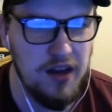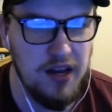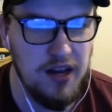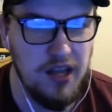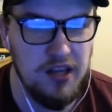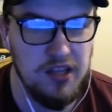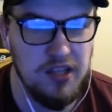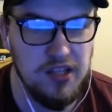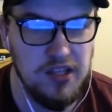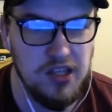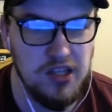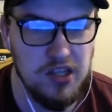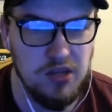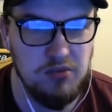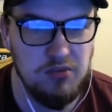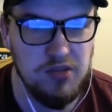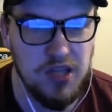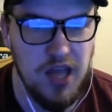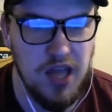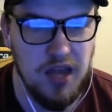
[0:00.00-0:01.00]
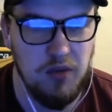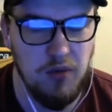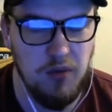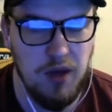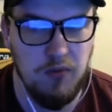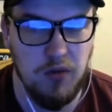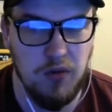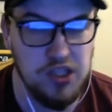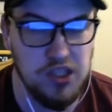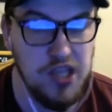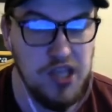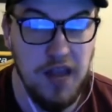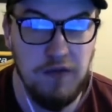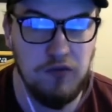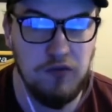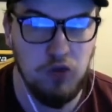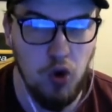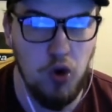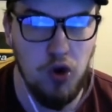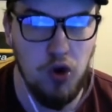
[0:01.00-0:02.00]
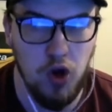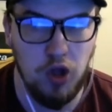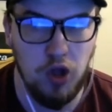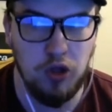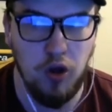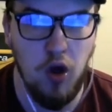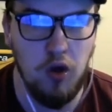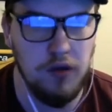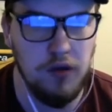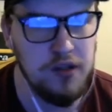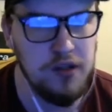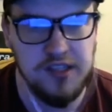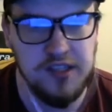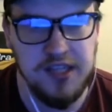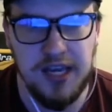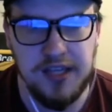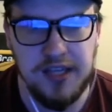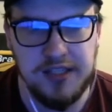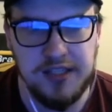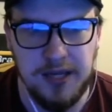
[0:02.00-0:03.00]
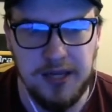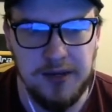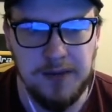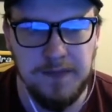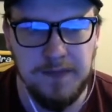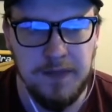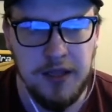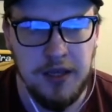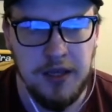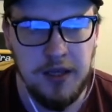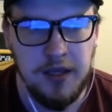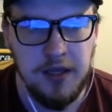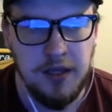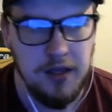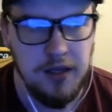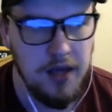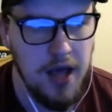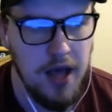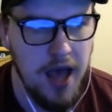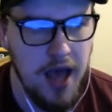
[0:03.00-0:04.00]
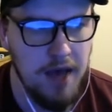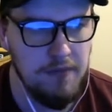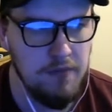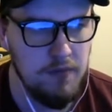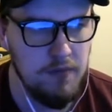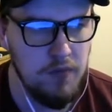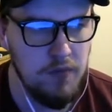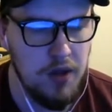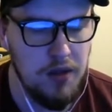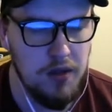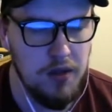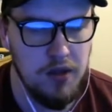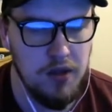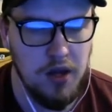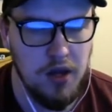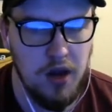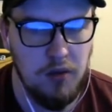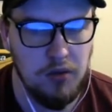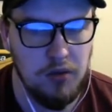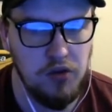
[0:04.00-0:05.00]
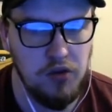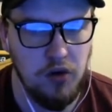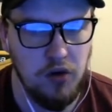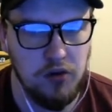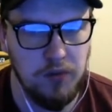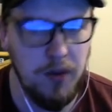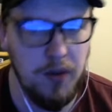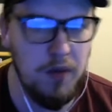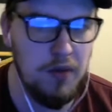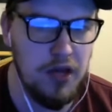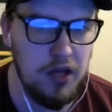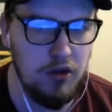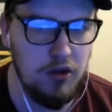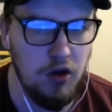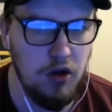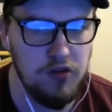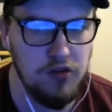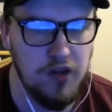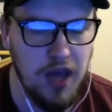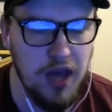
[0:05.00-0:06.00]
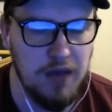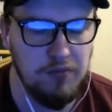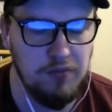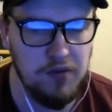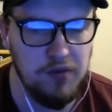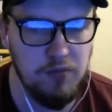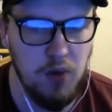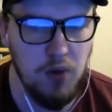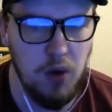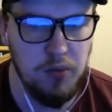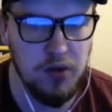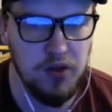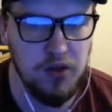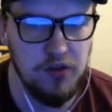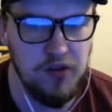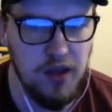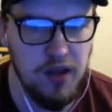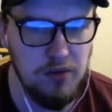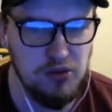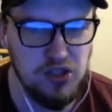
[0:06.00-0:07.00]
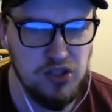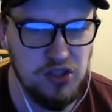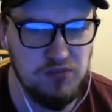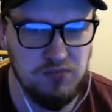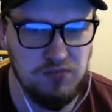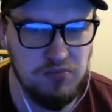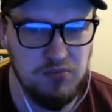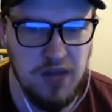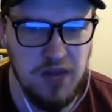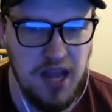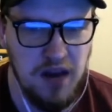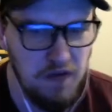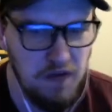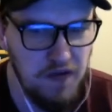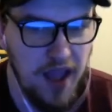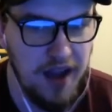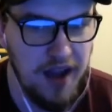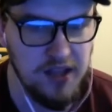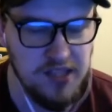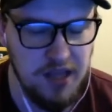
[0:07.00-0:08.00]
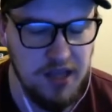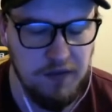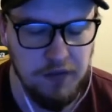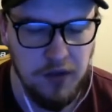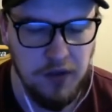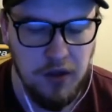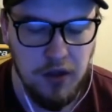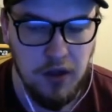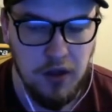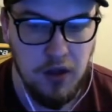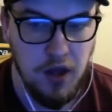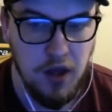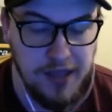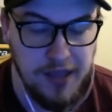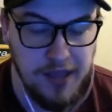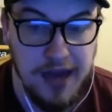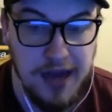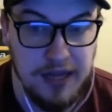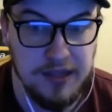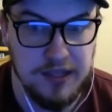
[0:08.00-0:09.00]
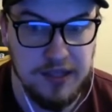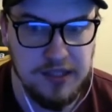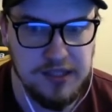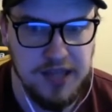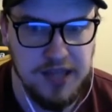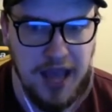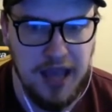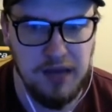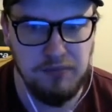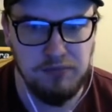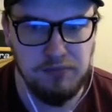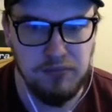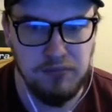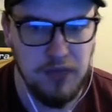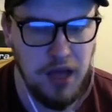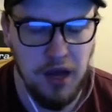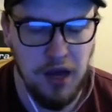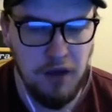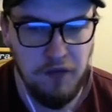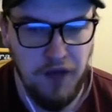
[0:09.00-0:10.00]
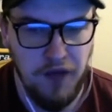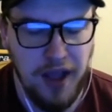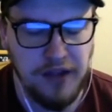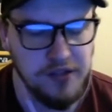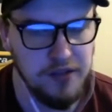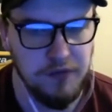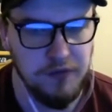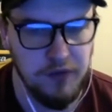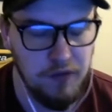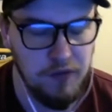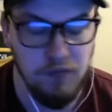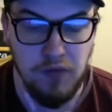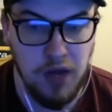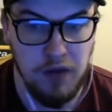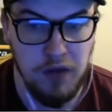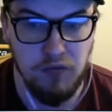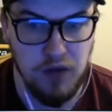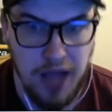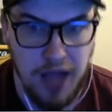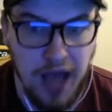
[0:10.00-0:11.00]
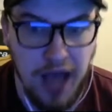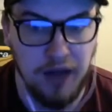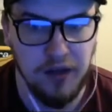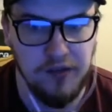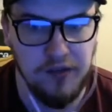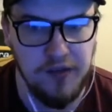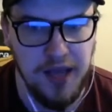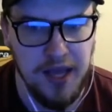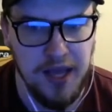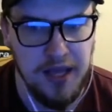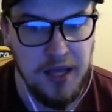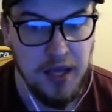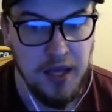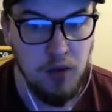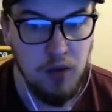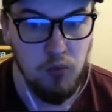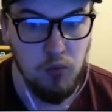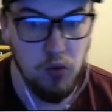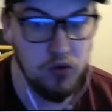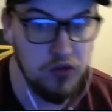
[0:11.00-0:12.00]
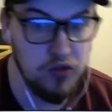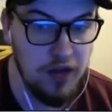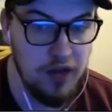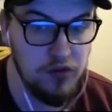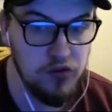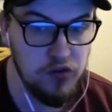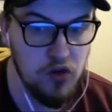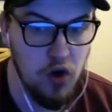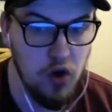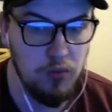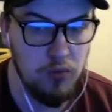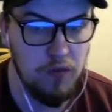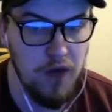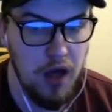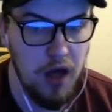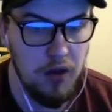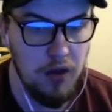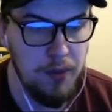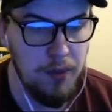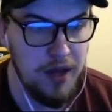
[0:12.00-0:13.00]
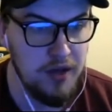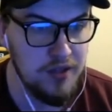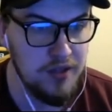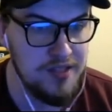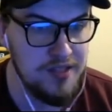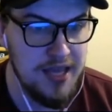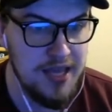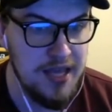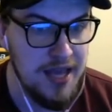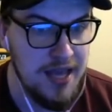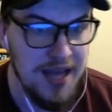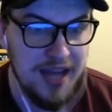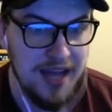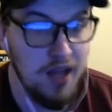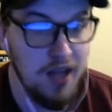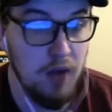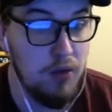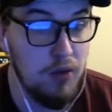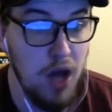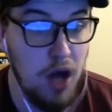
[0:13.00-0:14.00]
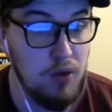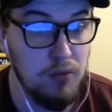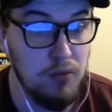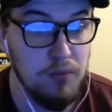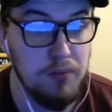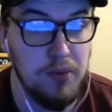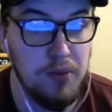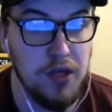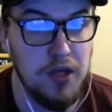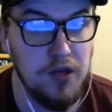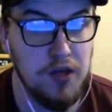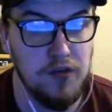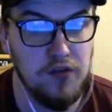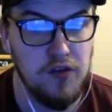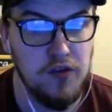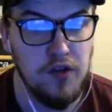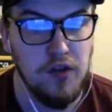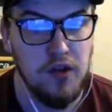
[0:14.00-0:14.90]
needed to do to get the win, which they've done a lot this season. When we talked about when they lost games, it's more because they were just ineffective. Again, in this game, ineffective in reality. Would they have scored without the penalty? I don't know, because